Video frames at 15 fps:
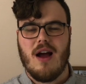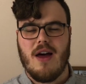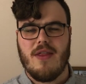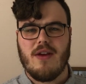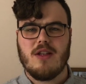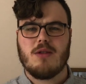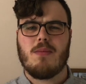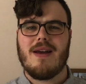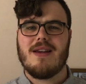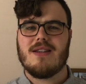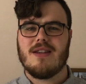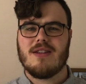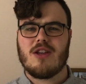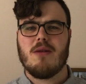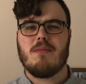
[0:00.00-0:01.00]
Those
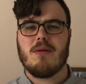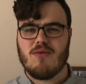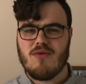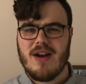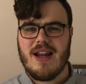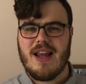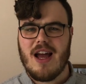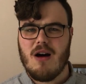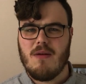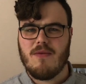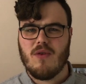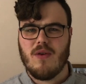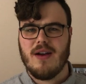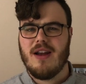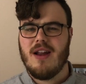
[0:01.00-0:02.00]
places could be really
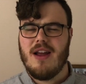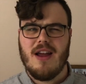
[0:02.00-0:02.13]
helpful in